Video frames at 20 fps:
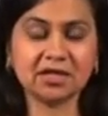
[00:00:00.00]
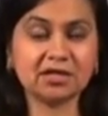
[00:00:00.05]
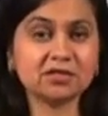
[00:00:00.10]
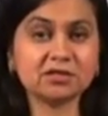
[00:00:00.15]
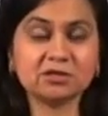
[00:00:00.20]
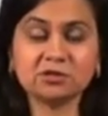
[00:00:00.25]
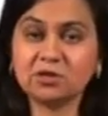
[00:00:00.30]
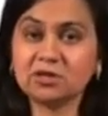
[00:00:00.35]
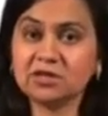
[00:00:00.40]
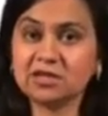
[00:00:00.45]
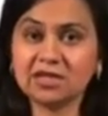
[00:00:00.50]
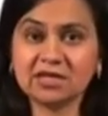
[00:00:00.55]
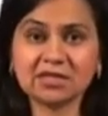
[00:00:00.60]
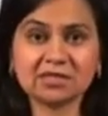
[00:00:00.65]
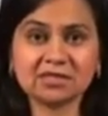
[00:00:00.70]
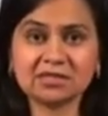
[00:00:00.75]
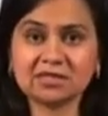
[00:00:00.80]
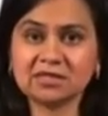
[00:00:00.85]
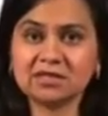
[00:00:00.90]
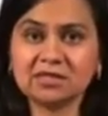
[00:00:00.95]
It is not
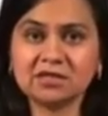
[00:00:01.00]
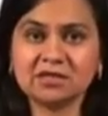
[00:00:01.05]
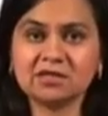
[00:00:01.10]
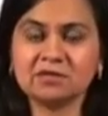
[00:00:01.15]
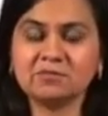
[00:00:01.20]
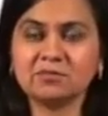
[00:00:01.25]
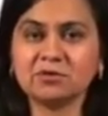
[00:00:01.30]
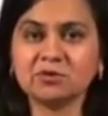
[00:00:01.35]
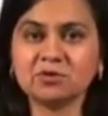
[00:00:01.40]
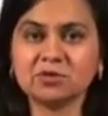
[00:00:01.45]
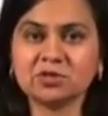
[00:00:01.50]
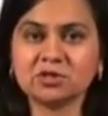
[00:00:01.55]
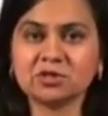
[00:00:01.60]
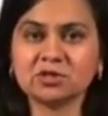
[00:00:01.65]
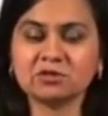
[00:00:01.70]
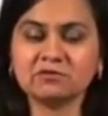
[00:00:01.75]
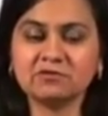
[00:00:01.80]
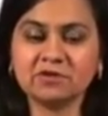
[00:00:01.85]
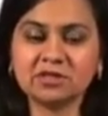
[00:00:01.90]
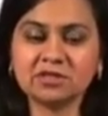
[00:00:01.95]
text-centered
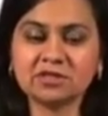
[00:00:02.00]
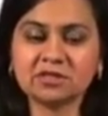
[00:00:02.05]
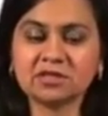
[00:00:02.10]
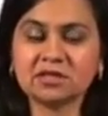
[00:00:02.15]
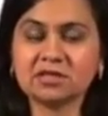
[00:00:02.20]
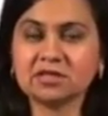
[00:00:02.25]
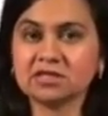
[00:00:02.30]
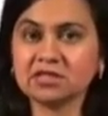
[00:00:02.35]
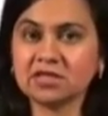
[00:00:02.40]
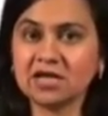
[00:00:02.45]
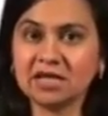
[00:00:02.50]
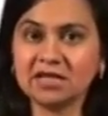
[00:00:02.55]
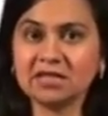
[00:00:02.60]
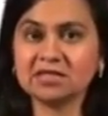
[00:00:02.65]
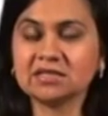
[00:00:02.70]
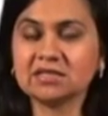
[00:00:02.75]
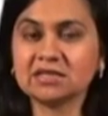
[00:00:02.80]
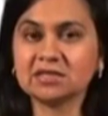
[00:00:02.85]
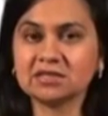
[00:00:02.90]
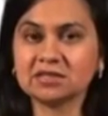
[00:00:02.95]
approach which
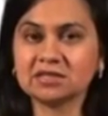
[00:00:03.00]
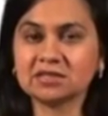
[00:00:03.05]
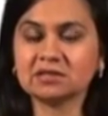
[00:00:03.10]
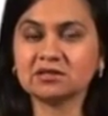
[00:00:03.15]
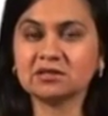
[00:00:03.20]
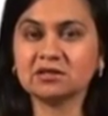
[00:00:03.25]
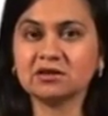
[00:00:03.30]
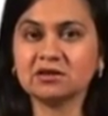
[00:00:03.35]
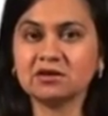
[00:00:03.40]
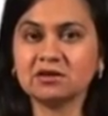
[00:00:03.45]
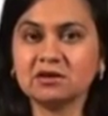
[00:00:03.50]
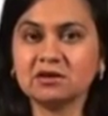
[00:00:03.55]
stylistics